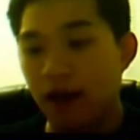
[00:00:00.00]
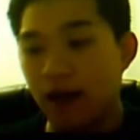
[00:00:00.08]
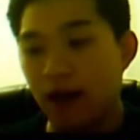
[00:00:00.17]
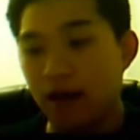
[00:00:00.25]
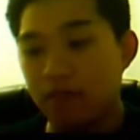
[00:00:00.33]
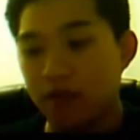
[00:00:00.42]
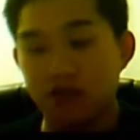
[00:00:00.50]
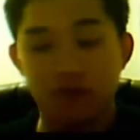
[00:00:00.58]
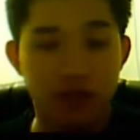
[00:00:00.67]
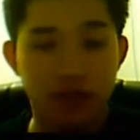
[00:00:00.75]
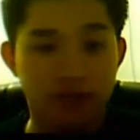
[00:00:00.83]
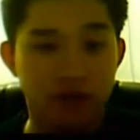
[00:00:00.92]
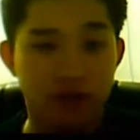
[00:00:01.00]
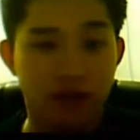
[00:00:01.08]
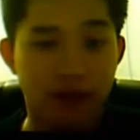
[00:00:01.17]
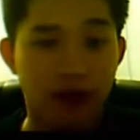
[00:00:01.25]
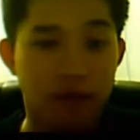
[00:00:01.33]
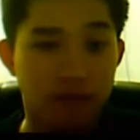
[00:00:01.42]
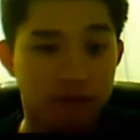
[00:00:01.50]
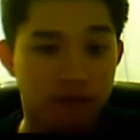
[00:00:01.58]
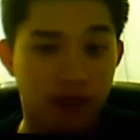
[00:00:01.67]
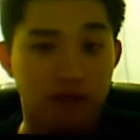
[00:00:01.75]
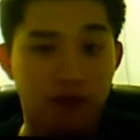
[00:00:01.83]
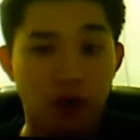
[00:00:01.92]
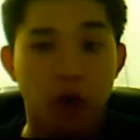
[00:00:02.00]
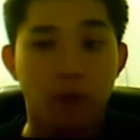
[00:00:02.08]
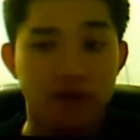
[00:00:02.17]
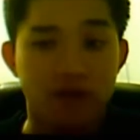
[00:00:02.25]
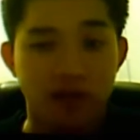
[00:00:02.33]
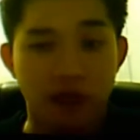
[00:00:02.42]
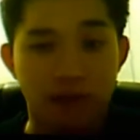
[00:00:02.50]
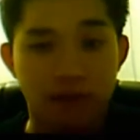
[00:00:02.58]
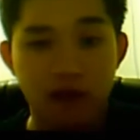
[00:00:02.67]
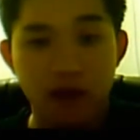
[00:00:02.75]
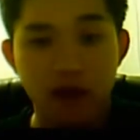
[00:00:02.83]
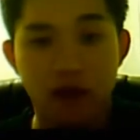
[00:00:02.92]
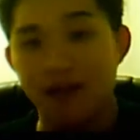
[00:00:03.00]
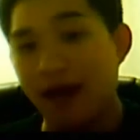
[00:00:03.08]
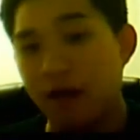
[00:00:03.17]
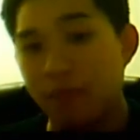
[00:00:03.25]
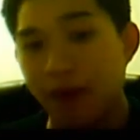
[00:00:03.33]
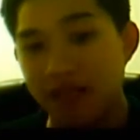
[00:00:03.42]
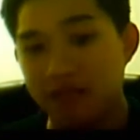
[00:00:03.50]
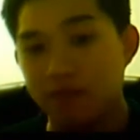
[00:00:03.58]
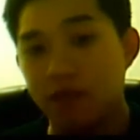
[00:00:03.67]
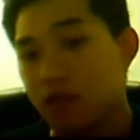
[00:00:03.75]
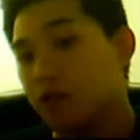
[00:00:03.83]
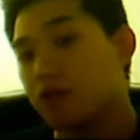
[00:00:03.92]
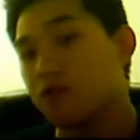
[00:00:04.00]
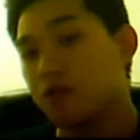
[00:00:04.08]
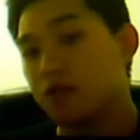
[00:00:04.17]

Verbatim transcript: um, it's really up to them. It opens up a lot of possibilities.